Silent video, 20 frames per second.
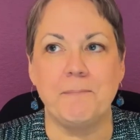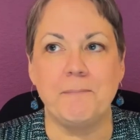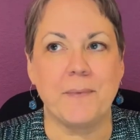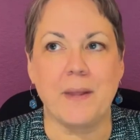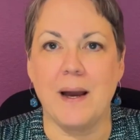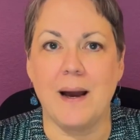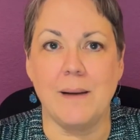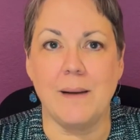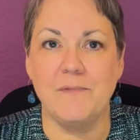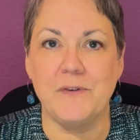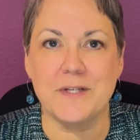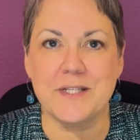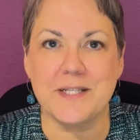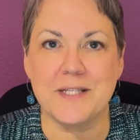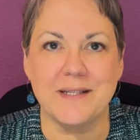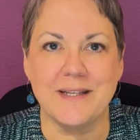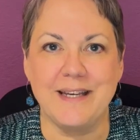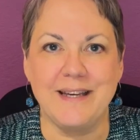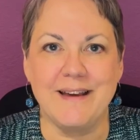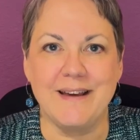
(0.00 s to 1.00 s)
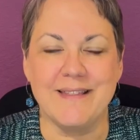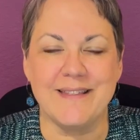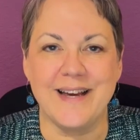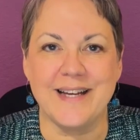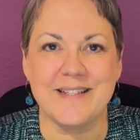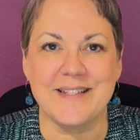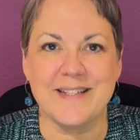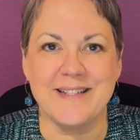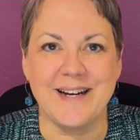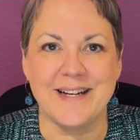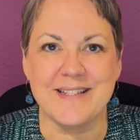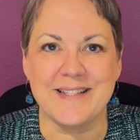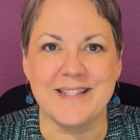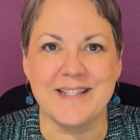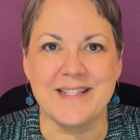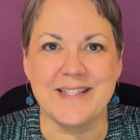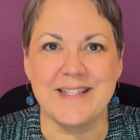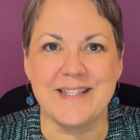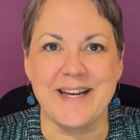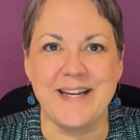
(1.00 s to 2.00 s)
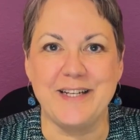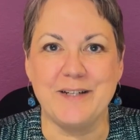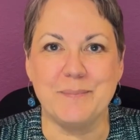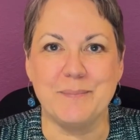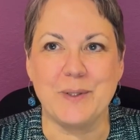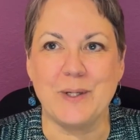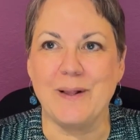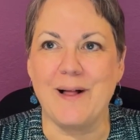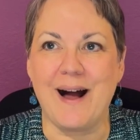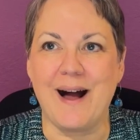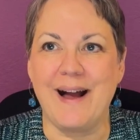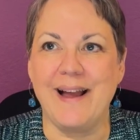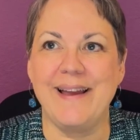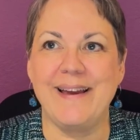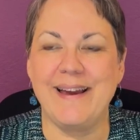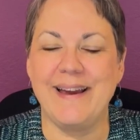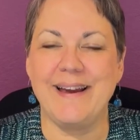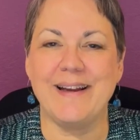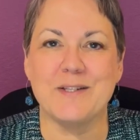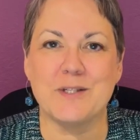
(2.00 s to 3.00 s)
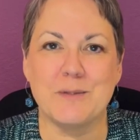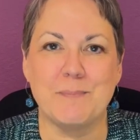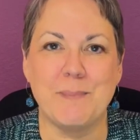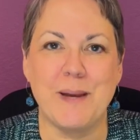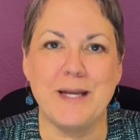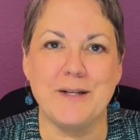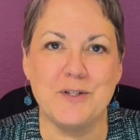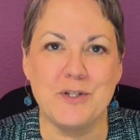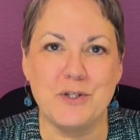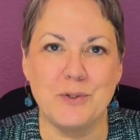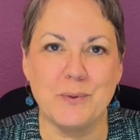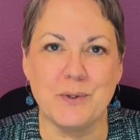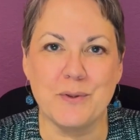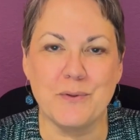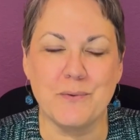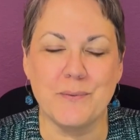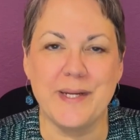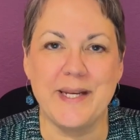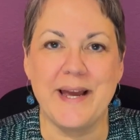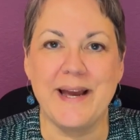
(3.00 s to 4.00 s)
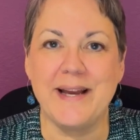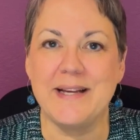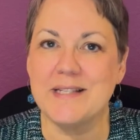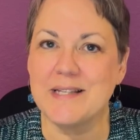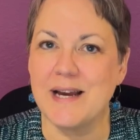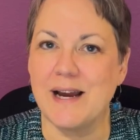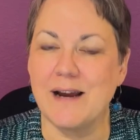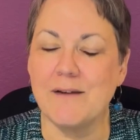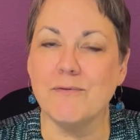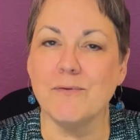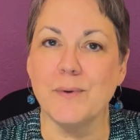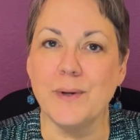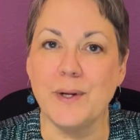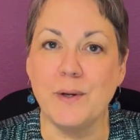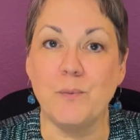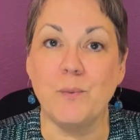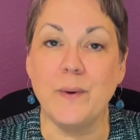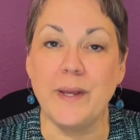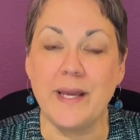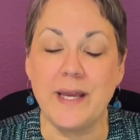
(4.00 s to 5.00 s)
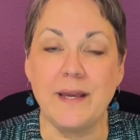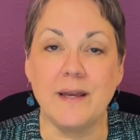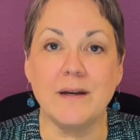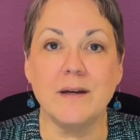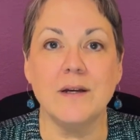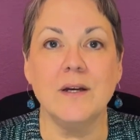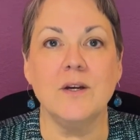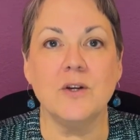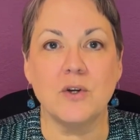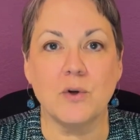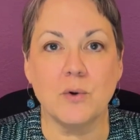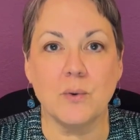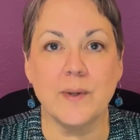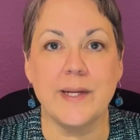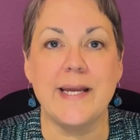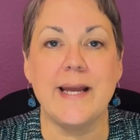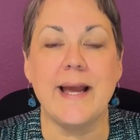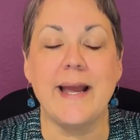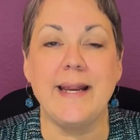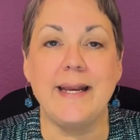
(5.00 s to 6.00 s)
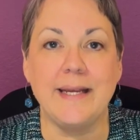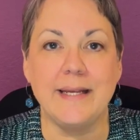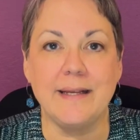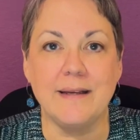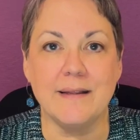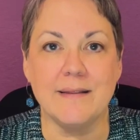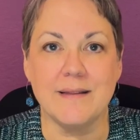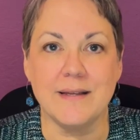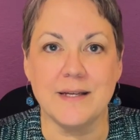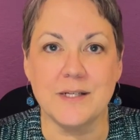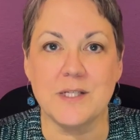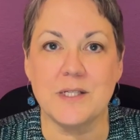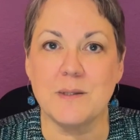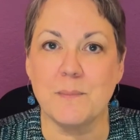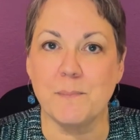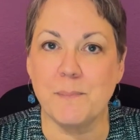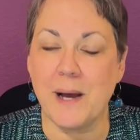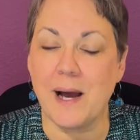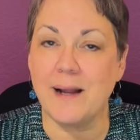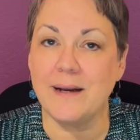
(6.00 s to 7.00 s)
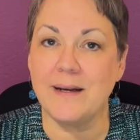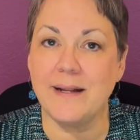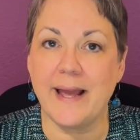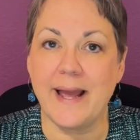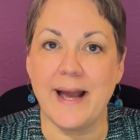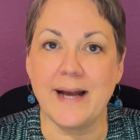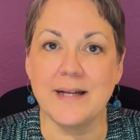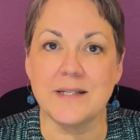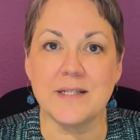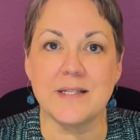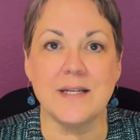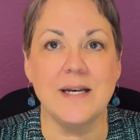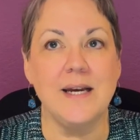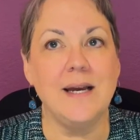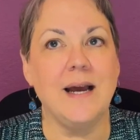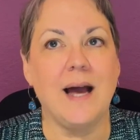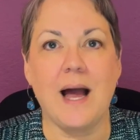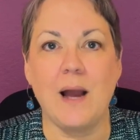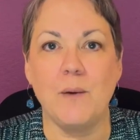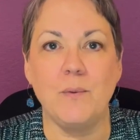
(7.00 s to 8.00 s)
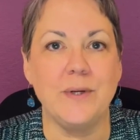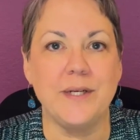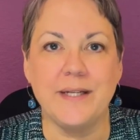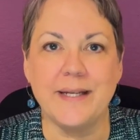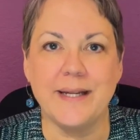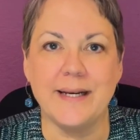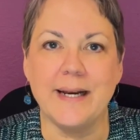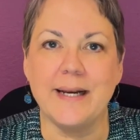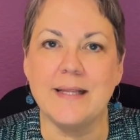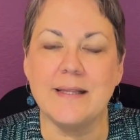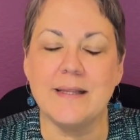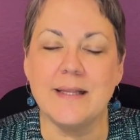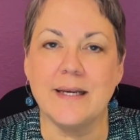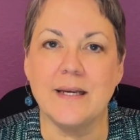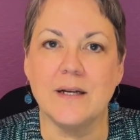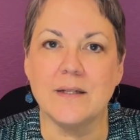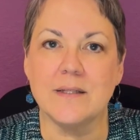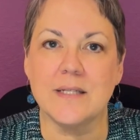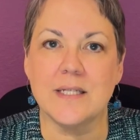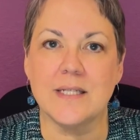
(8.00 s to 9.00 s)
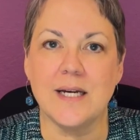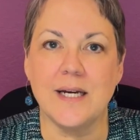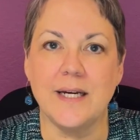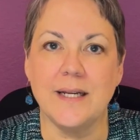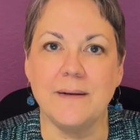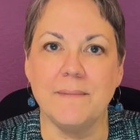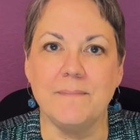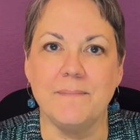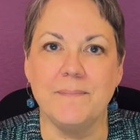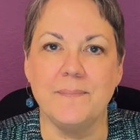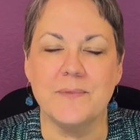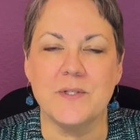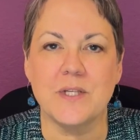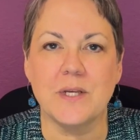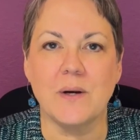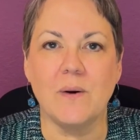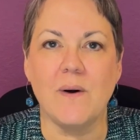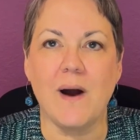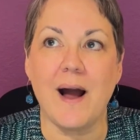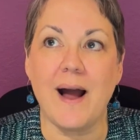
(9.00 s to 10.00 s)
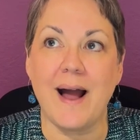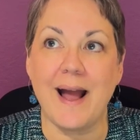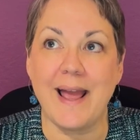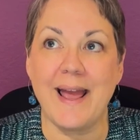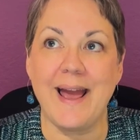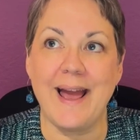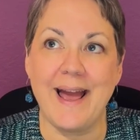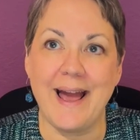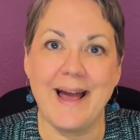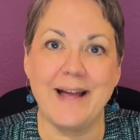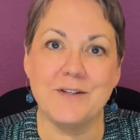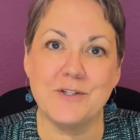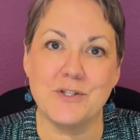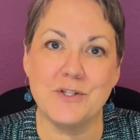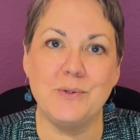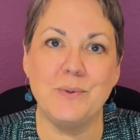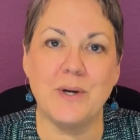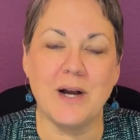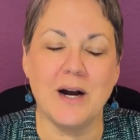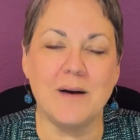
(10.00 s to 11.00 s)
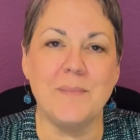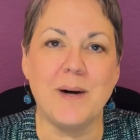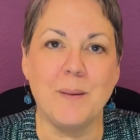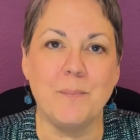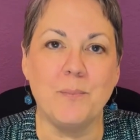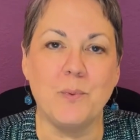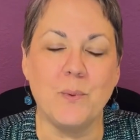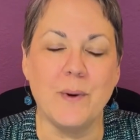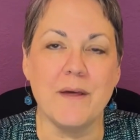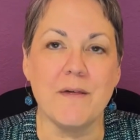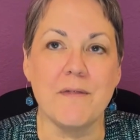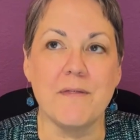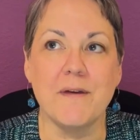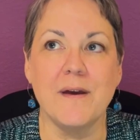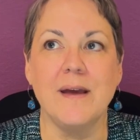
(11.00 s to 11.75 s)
Obviously, that's not sustainable. I can't spend 2 or 3 days every week creating this podcast. I wouldn't get anything else done. So I had to come up with